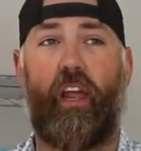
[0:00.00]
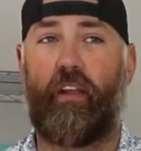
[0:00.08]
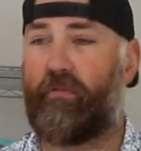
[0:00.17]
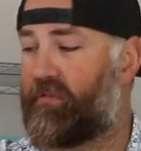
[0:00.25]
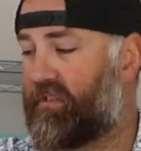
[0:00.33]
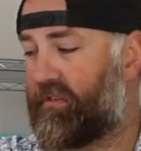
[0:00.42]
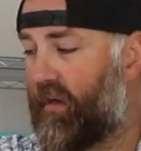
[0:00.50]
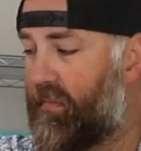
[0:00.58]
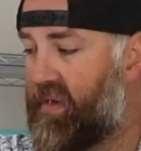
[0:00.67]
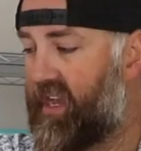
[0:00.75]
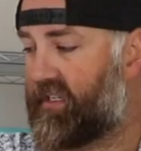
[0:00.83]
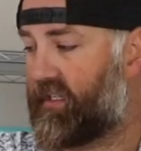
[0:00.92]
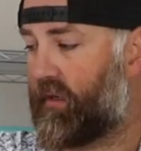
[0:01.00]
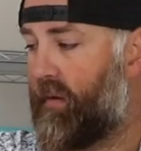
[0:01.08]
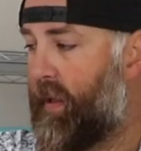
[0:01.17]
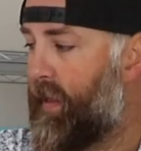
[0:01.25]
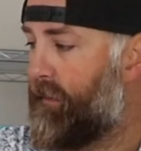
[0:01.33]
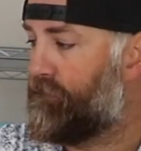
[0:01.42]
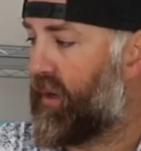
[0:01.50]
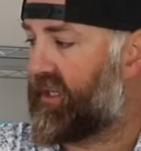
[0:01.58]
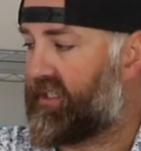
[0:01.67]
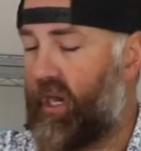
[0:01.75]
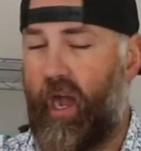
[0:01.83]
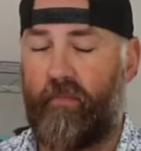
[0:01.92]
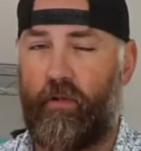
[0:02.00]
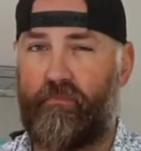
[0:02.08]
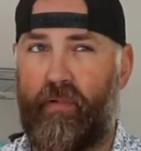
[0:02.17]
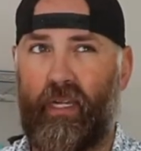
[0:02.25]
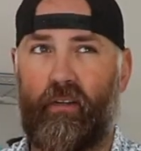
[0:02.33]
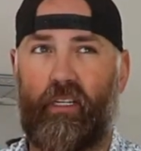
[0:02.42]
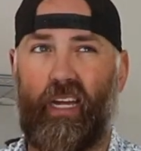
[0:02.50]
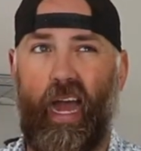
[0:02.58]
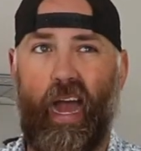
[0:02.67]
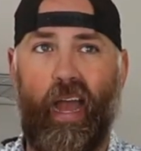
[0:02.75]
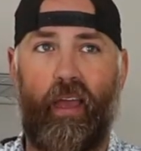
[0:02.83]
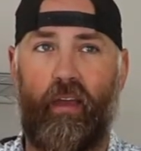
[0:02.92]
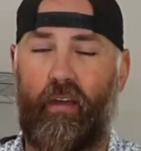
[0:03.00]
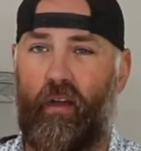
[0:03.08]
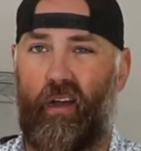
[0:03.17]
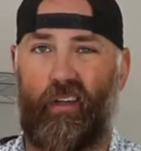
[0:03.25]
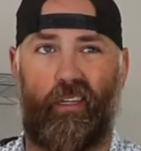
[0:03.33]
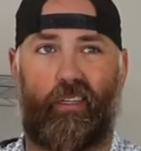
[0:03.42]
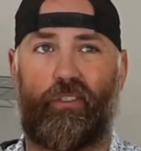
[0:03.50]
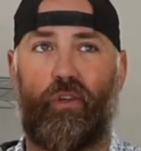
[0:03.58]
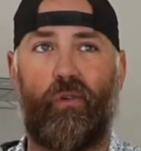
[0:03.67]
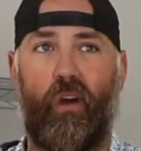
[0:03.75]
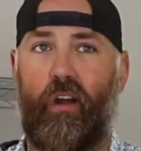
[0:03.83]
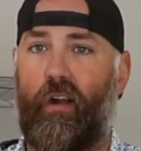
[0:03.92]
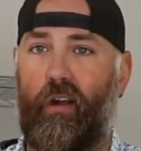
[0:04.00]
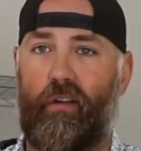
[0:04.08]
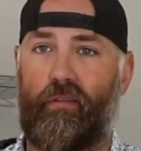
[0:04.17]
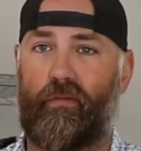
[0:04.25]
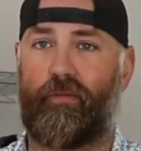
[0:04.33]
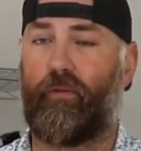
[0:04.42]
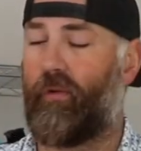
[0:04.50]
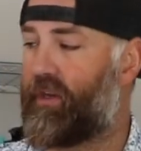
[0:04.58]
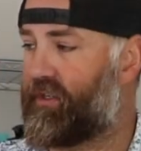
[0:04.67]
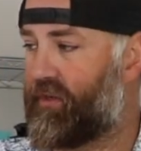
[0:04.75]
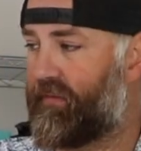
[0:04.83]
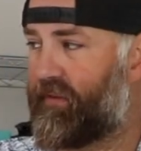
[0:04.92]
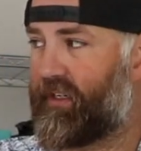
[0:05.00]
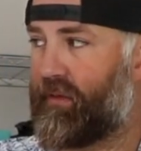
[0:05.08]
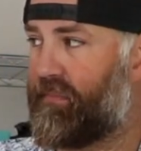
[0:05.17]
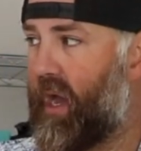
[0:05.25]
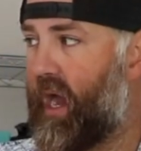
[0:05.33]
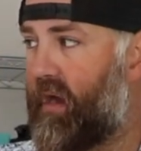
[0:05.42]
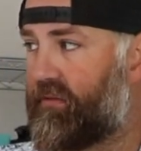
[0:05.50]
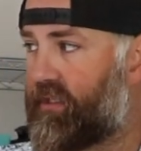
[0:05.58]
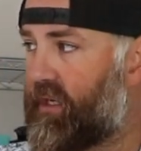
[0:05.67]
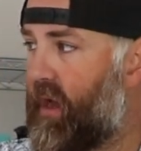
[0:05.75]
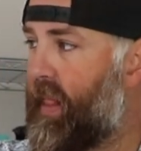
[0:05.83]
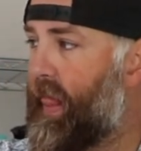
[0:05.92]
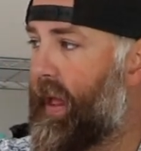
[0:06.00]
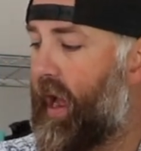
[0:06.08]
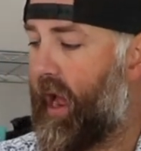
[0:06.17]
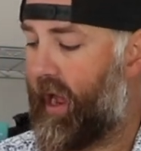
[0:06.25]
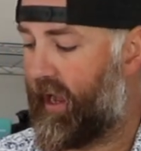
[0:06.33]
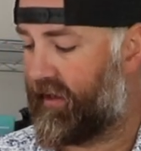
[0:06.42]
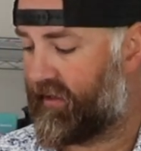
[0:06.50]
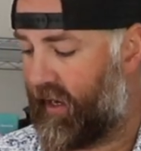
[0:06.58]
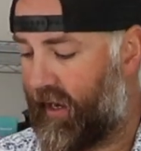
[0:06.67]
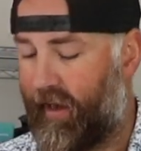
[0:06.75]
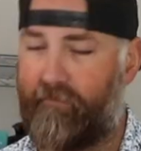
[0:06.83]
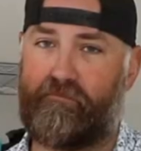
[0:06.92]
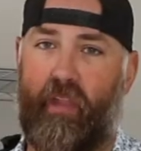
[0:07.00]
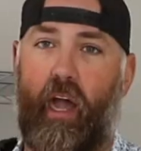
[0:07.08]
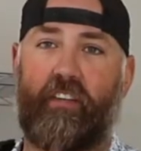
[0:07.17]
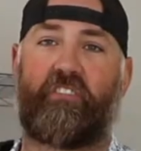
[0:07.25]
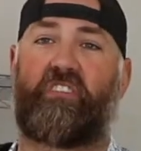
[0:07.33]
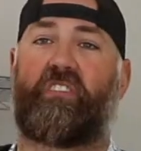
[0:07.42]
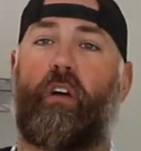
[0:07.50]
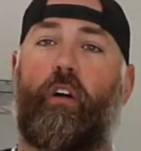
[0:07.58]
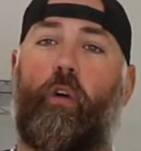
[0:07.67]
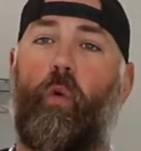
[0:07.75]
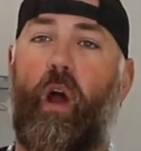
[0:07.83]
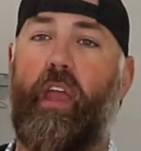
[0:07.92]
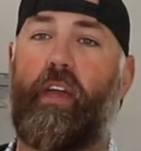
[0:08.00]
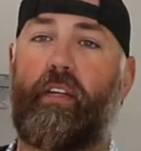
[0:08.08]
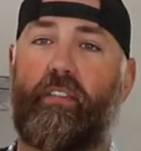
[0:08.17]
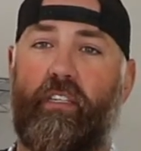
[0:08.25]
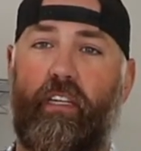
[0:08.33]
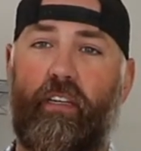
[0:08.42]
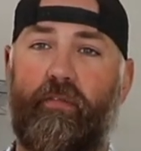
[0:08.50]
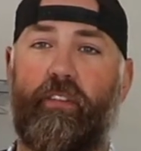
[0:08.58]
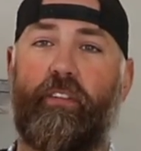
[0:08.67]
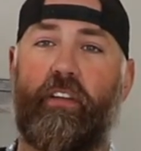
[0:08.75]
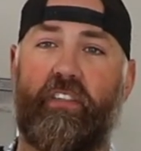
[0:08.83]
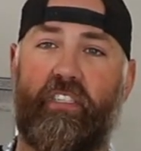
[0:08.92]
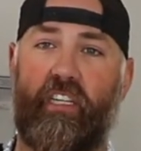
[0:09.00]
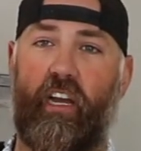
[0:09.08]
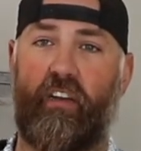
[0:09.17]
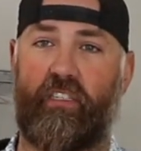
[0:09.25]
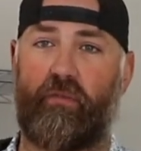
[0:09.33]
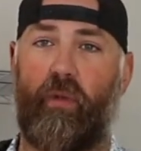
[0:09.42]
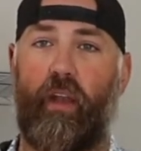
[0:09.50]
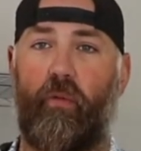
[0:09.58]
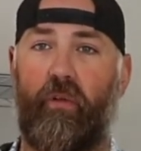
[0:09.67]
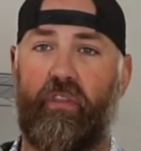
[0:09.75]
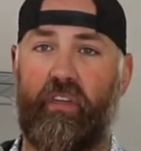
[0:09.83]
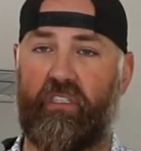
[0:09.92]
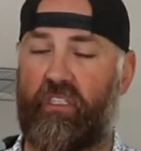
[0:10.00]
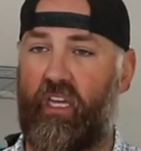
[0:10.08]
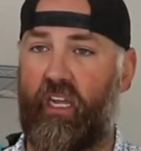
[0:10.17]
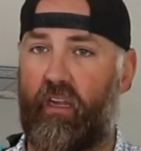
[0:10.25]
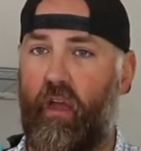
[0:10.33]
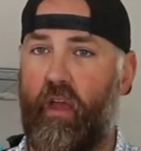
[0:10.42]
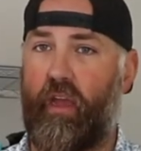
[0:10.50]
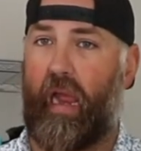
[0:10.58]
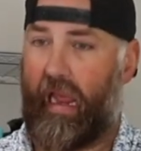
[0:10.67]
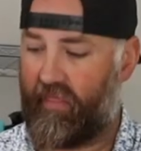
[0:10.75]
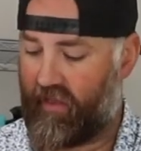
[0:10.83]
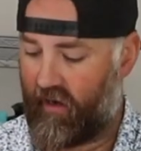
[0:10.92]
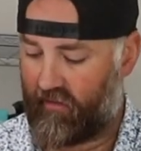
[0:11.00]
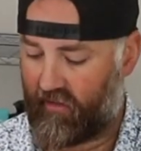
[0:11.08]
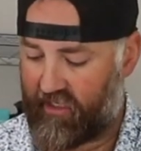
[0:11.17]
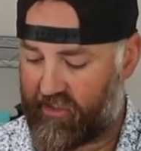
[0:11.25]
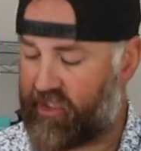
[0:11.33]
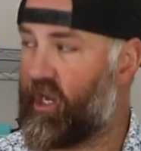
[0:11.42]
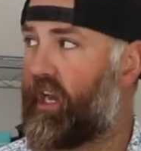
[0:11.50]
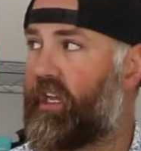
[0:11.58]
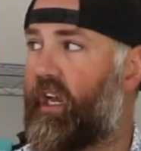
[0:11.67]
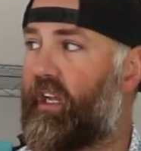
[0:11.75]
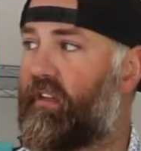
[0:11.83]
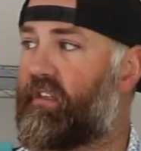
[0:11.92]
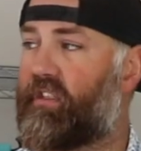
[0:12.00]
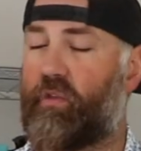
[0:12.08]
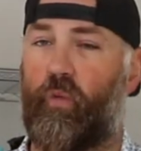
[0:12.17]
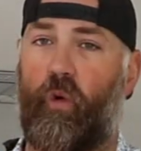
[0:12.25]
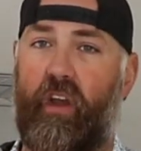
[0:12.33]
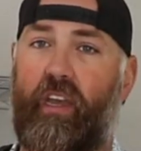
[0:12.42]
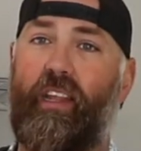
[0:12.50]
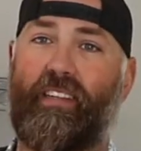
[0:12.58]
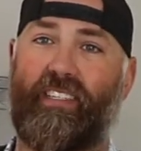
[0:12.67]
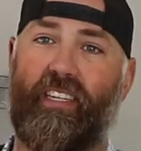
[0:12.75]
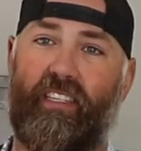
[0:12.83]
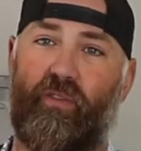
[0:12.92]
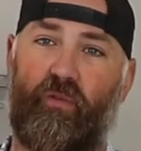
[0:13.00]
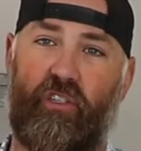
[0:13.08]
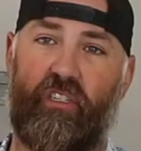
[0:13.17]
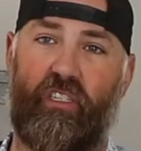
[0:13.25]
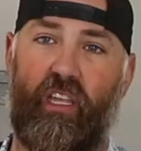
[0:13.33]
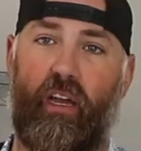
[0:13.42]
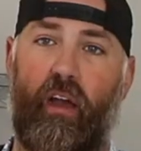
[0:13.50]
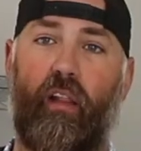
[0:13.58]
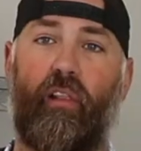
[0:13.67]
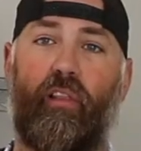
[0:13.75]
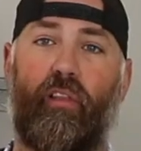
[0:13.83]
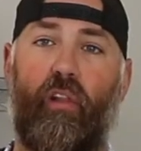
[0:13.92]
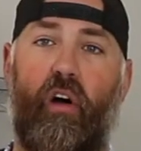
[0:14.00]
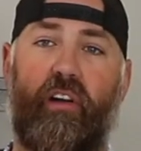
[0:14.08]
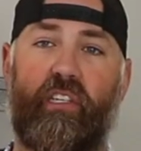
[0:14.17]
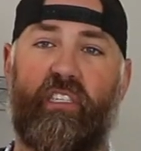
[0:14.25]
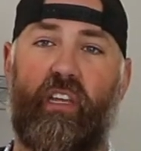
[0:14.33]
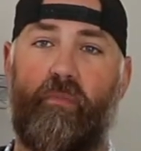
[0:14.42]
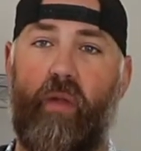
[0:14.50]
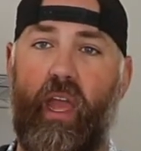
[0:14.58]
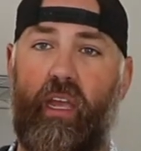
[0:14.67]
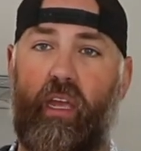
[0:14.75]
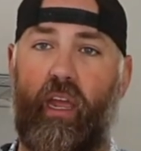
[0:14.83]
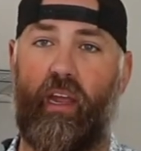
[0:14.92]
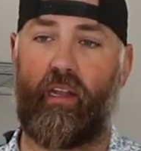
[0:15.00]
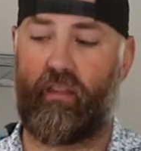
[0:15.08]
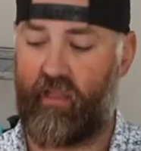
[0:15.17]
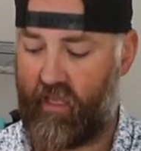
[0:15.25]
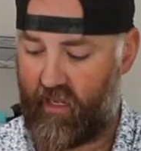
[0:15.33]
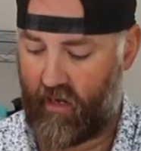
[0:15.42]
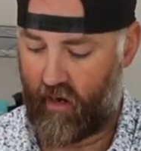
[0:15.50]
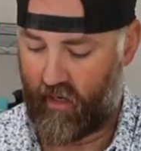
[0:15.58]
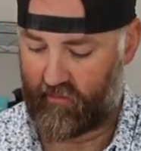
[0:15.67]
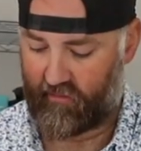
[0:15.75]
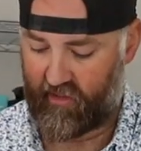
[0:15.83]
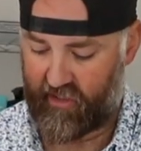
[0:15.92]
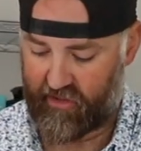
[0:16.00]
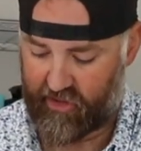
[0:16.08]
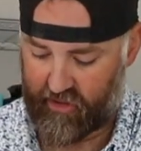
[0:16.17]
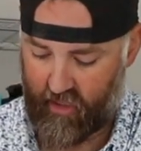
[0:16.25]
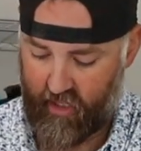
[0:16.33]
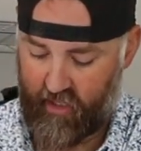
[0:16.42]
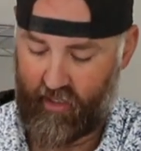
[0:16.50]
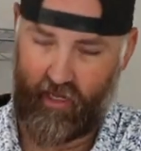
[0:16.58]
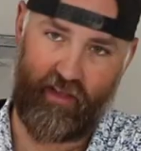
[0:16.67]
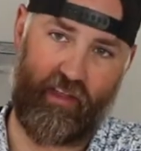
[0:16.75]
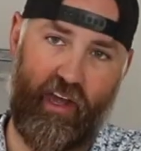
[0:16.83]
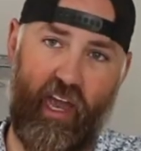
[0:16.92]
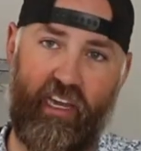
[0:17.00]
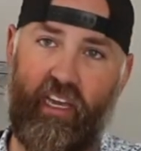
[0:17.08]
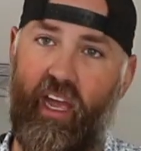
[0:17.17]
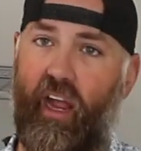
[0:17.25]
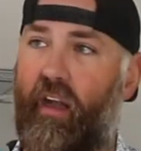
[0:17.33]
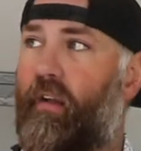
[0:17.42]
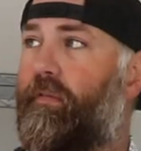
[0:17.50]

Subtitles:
It was amazing. But I'm a bigger guy, like 240, 250 pounds. And I just sunk way into even the Sierra cement with this thing in the Unleashed 98. And this is 186, which is the longest they make in the Unleashed in the 98.